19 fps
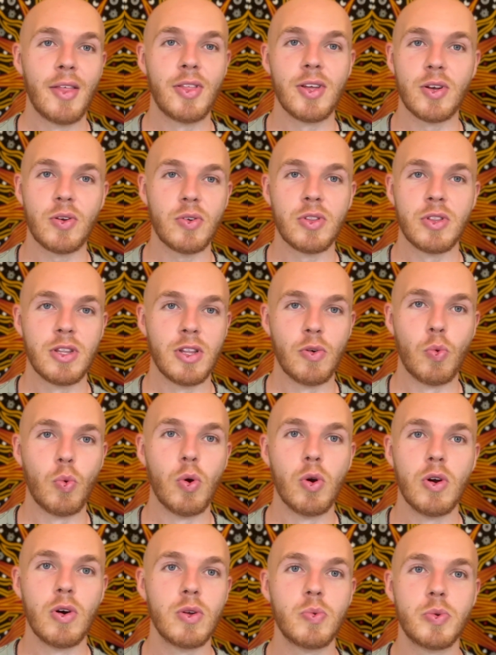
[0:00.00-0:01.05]
think the
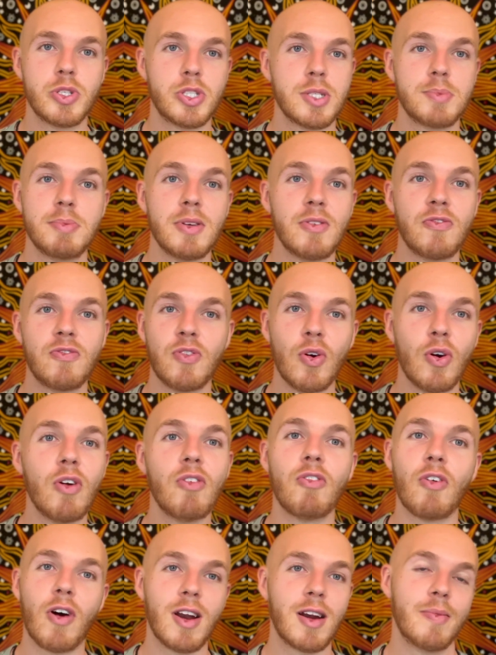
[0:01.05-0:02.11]
world would just be full of
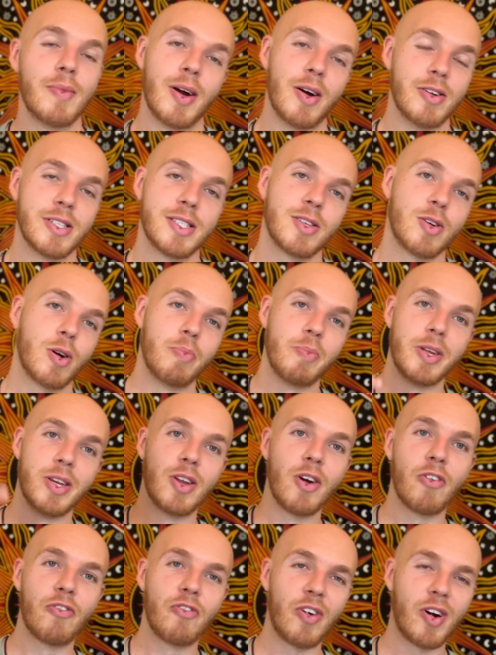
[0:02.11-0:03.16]
watermelons. There would be
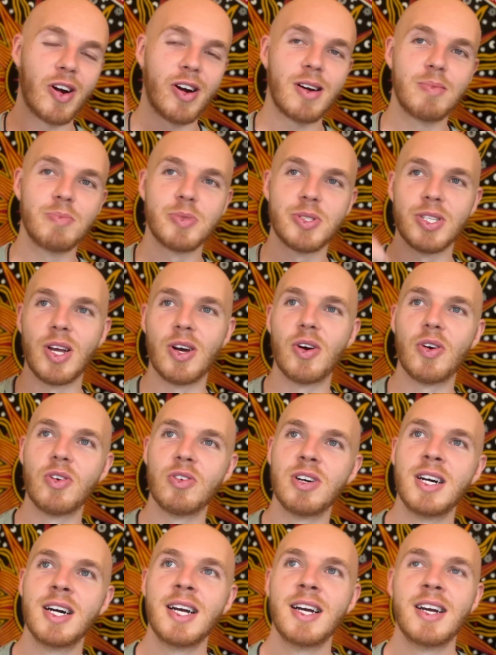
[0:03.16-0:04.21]
no farms,
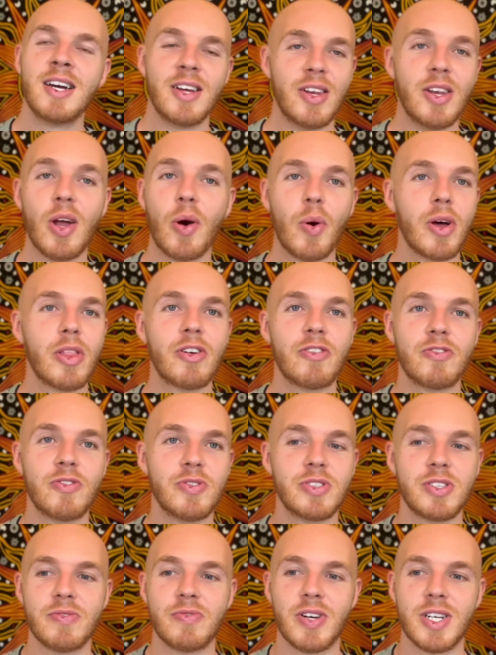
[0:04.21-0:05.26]
no other
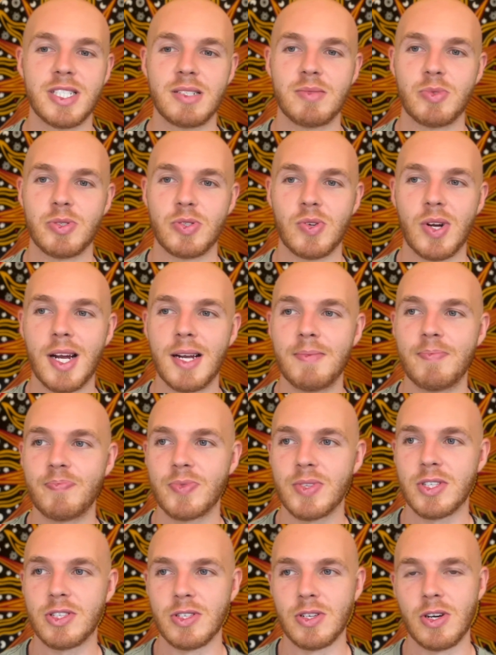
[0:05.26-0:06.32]
fruits and vegetables, right?
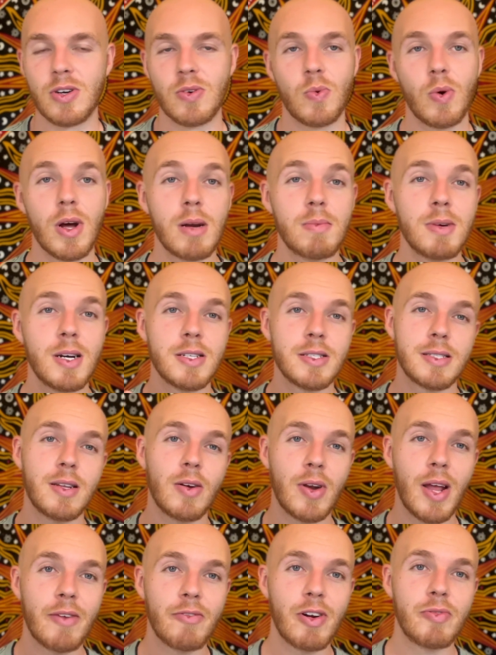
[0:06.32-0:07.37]
So watermelons don't
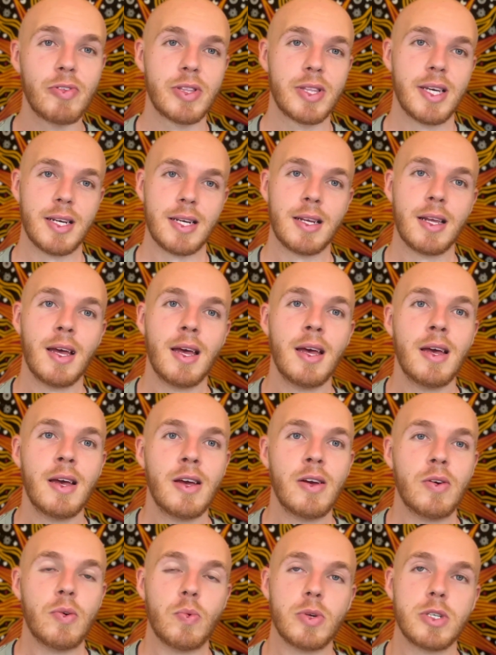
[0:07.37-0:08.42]
have everything,
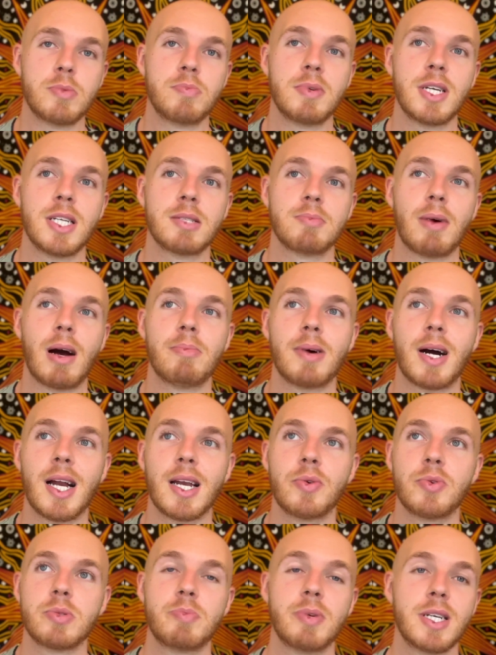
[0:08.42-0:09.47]
which means my body
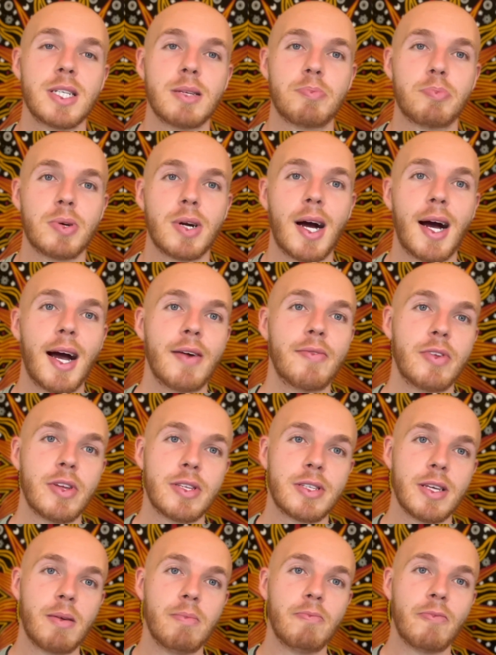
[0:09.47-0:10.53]
was being deprived of
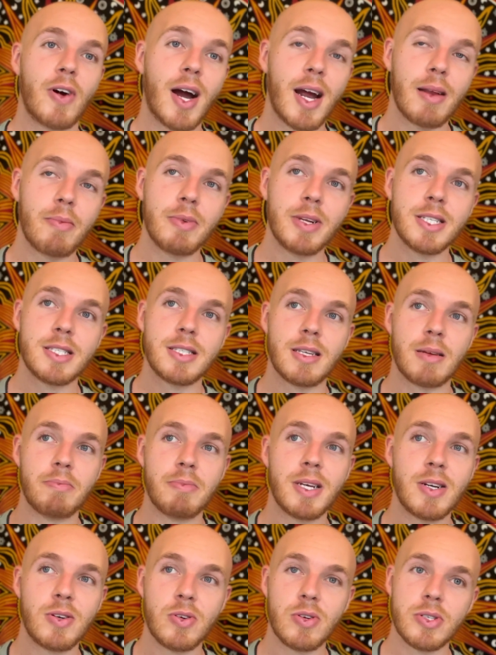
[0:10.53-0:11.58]
some vitamins, some
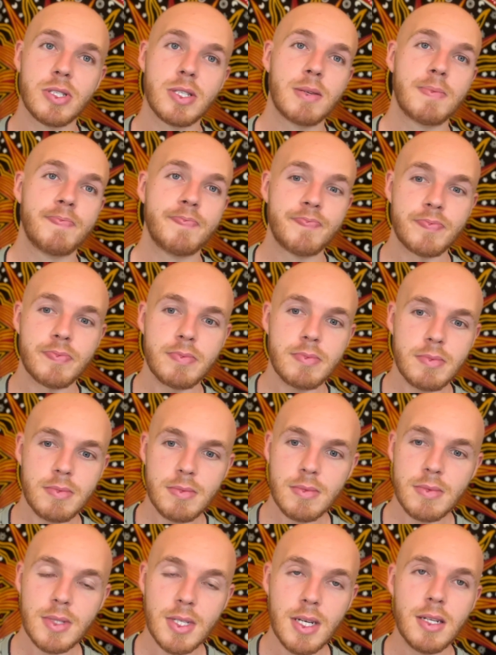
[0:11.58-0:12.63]
minerals.
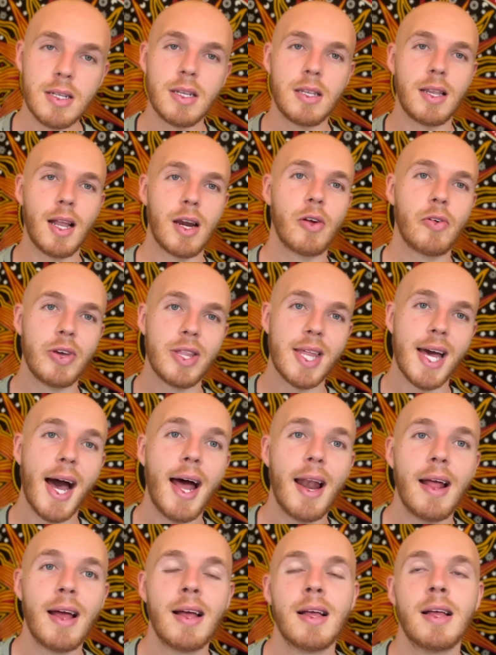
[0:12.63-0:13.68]
Not only
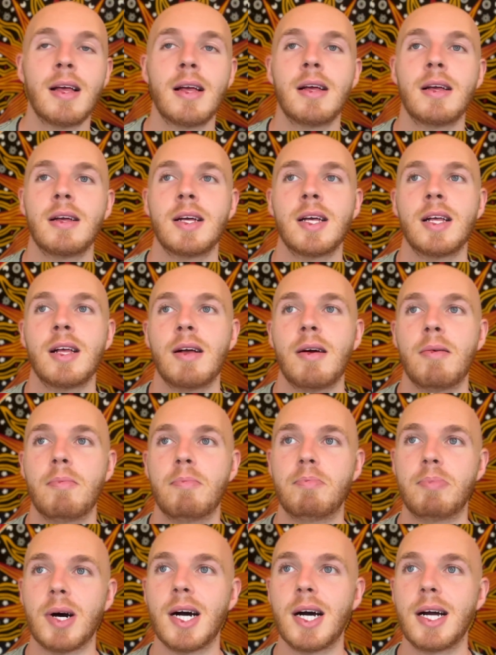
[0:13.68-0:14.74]
that,
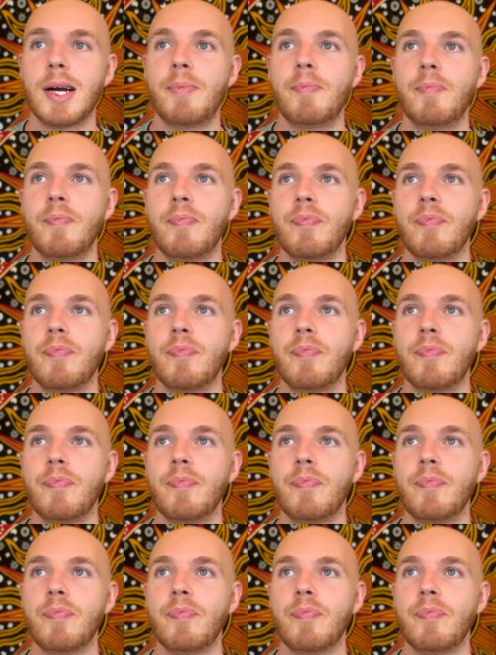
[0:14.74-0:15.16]
but